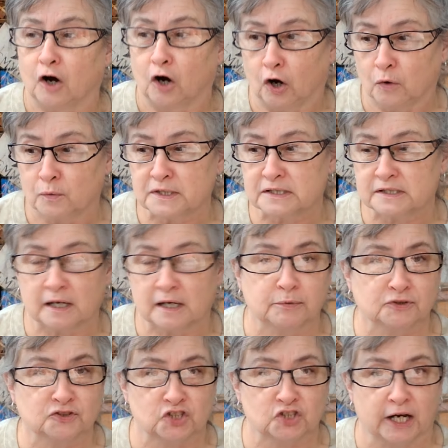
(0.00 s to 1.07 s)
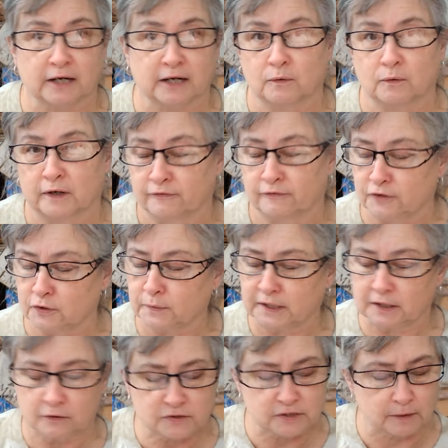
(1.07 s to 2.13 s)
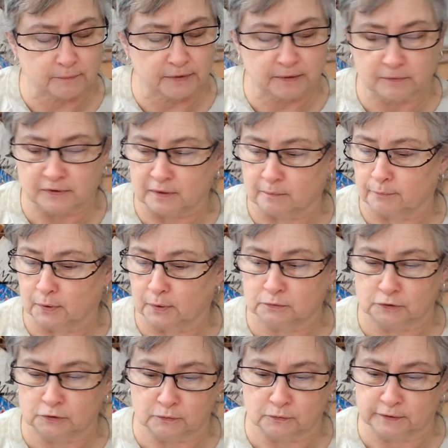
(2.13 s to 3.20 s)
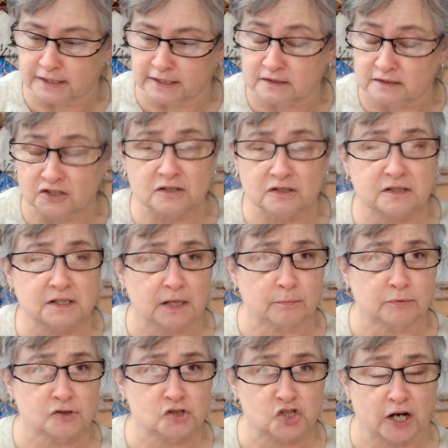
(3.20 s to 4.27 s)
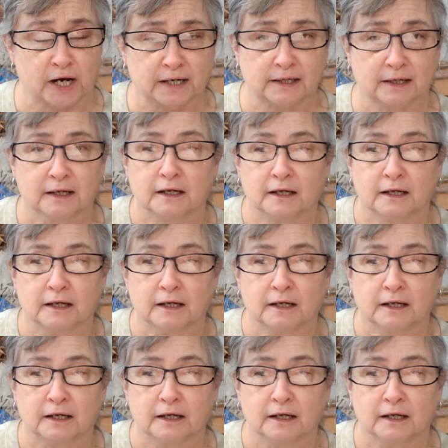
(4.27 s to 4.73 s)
Always double check. If you hear somebody with a B O L O list, just double check